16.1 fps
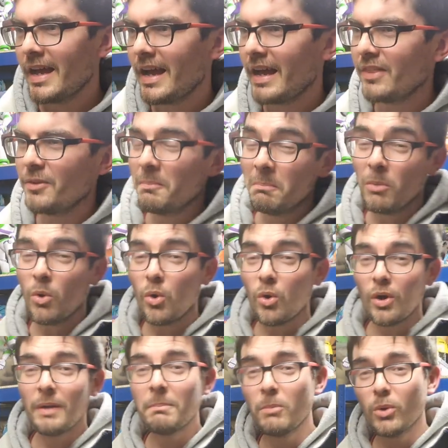And the
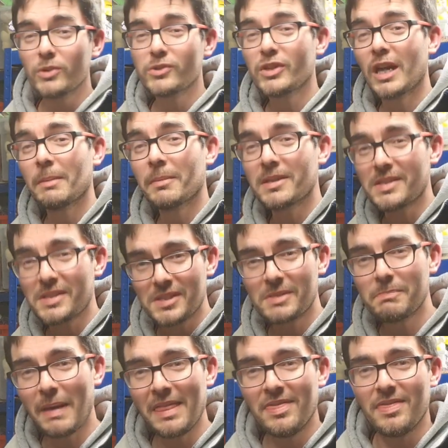more and more time I
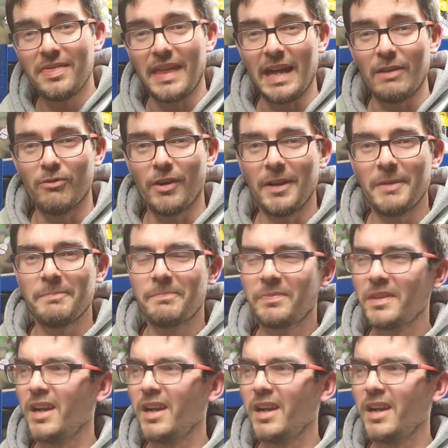spent there, right,